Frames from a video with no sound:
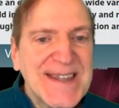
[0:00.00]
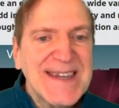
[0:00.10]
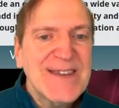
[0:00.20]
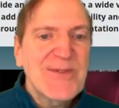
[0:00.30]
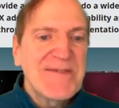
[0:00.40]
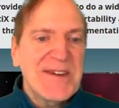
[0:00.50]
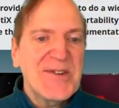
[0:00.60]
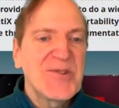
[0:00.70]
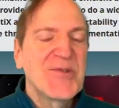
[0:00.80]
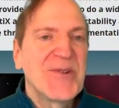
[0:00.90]
the
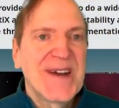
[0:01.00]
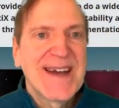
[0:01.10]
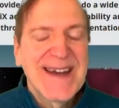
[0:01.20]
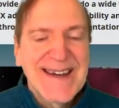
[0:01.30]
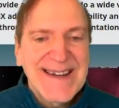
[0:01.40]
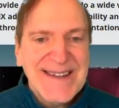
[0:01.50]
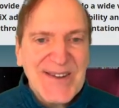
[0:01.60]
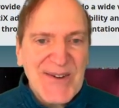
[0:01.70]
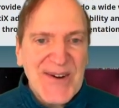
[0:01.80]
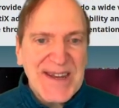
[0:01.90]
review.
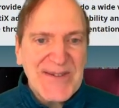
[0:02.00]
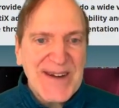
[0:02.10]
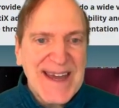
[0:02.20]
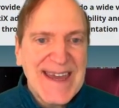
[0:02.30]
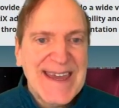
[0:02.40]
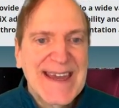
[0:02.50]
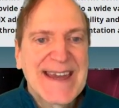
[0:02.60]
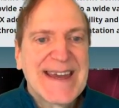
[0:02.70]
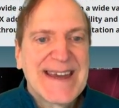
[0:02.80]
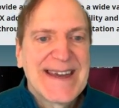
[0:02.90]
So anyway,
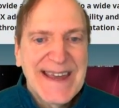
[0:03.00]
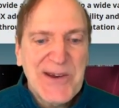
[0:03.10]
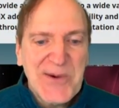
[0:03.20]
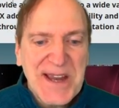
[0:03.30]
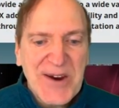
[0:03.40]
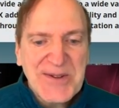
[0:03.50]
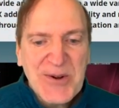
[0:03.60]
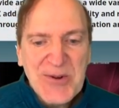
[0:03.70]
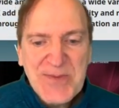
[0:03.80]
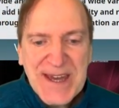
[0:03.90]
here we are at the
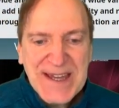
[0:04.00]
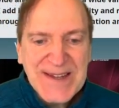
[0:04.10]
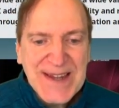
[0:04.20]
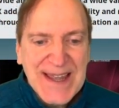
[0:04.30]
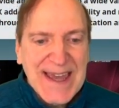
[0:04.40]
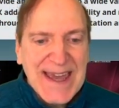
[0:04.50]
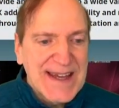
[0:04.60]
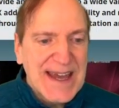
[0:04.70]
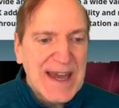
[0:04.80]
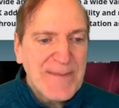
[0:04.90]
homepage.
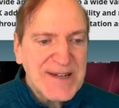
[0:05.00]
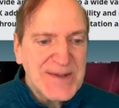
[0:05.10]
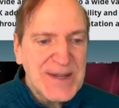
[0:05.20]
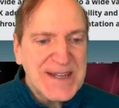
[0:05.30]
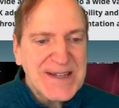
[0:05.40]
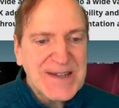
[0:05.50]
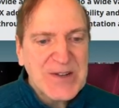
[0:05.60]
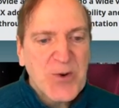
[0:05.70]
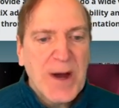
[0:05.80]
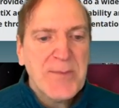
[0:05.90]
MX Linux is
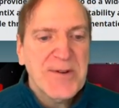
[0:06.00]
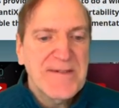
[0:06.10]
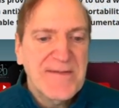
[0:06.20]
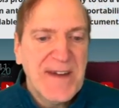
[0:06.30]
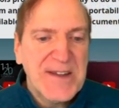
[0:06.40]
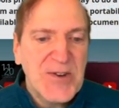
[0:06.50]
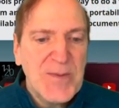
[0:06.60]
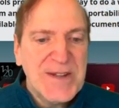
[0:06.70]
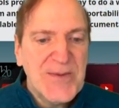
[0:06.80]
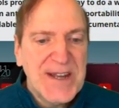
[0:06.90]
a cooperative venture
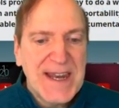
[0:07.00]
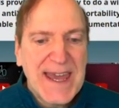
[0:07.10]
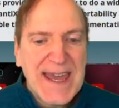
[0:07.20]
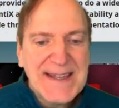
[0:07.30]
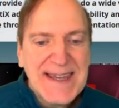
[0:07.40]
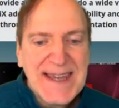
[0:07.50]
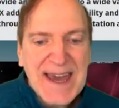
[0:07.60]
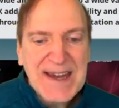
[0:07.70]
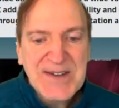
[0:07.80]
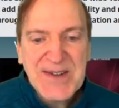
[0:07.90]
between
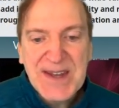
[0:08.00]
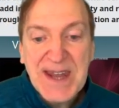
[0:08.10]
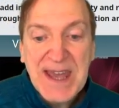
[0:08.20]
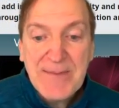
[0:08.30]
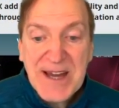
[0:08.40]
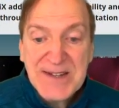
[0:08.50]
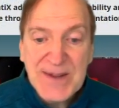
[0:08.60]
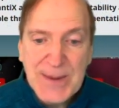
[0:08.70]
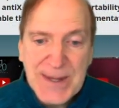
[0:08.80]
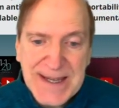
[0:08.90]
antiX and
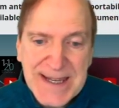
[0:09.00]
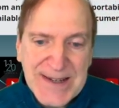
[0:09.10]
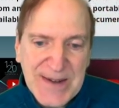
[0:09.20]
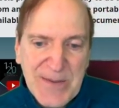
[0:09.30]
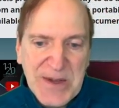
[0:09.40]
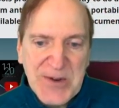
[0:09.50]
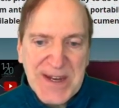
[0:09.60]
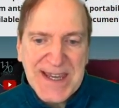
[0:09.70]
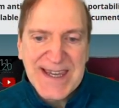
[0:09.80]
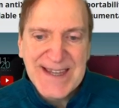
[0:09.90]
MX Linux
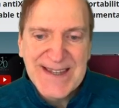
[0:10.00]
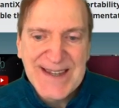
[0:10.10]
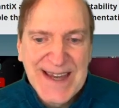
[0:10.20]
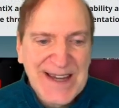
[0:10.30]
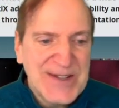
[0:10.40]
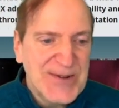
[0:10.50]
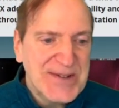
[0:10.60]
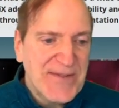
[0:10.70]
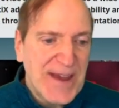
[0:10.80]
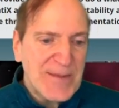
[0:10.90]
communities. So it's
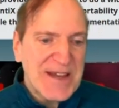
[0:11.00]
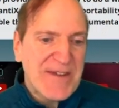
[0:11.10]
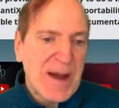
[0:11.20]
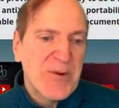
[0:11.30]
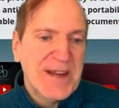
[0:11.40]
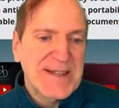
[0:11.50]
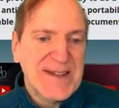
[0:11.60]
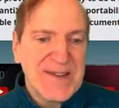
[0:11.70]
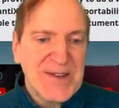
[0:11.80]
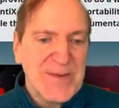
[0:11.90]
a family of operating
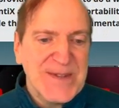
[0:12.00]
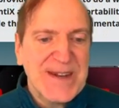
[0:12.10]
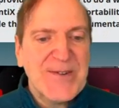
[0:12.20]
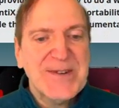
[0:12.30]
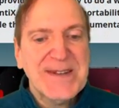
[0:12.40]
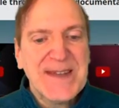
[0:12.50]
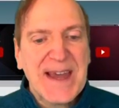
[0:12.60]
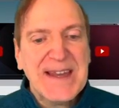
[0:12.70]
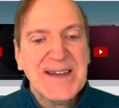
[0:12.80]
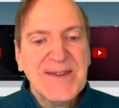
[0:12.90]
systems that are
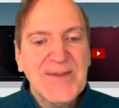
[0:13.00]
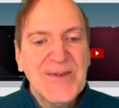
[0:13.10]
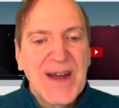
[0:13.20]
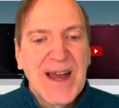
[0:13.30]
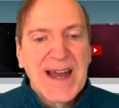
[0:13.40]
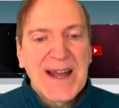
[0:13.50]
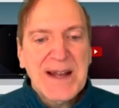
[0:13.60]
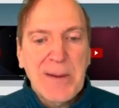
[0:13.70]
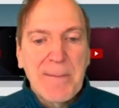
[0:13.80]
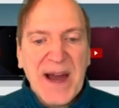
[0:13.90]
designed to
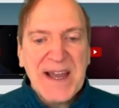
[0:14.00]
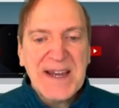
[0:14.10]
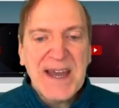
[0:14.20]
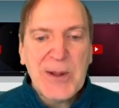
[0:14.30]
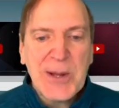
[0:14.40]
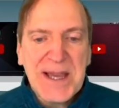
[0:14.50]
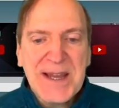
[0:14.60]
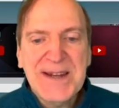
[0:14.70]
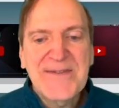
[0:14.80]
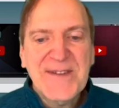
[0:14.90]
combine
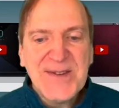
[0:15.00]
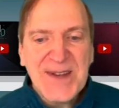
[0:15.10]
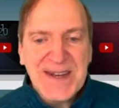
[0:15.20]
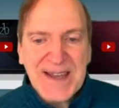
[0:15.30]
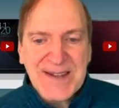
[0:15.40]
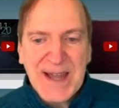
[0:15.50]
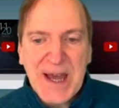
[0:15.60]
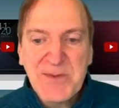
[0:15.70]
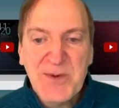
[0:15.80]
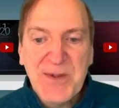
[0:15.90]
elegant and efficient
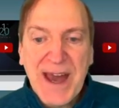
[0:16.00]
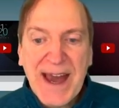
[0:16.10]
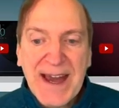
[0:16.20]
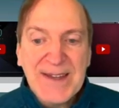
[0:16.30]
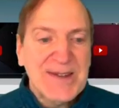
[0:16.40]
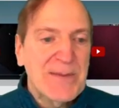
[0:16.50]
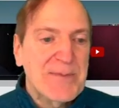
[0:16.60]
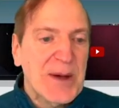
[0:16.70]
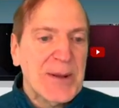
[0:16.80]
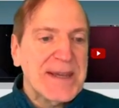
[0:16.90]
desktops with high
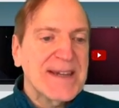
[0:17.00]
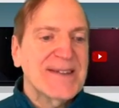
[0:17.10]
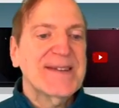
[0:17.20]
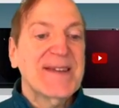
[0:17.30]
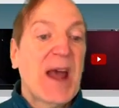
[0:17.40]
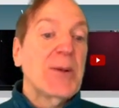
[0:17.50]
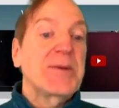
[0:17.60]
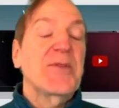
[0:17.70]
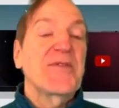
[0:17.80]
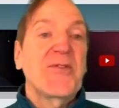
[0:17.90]
stability and
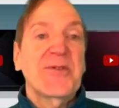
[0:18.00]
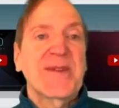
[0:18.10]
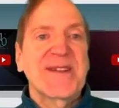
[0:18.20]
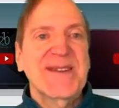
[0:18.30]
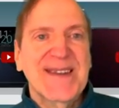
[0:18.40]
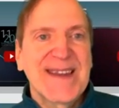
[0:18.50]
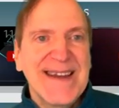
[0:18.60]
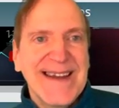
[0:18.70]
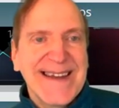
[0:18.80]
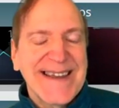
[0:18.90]
solid performance.
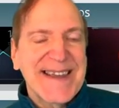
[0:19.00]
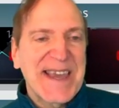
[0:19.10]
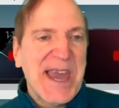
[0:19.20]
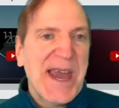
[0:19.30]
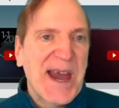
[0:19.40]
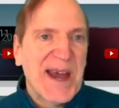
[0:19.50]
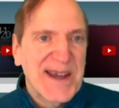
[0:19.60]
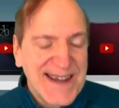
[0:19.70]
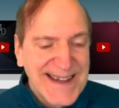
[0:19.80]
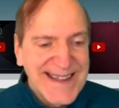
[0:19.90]
Yeah,
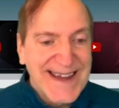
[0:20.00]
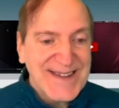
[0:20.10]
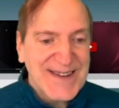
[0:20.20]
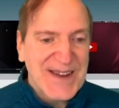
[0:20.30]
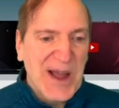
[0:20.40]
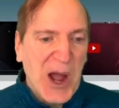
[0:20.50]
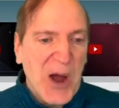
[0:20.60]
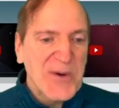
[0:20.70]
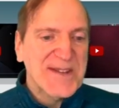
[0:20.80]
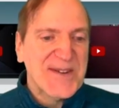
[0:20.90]
that's
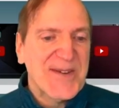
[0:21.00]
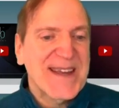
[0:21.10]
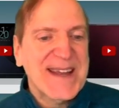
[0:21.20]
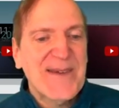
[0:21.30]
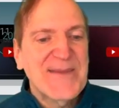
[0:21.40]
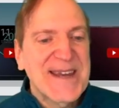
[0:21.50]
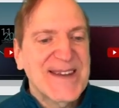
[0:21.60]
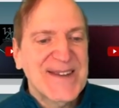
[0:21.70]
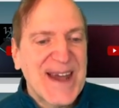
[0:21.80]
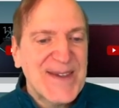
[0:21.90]
always a great
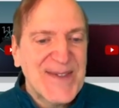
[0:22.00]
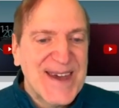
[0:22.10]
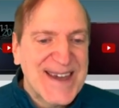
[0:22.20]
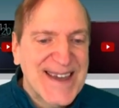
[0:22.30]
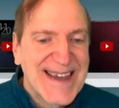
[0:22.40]
combination, I think.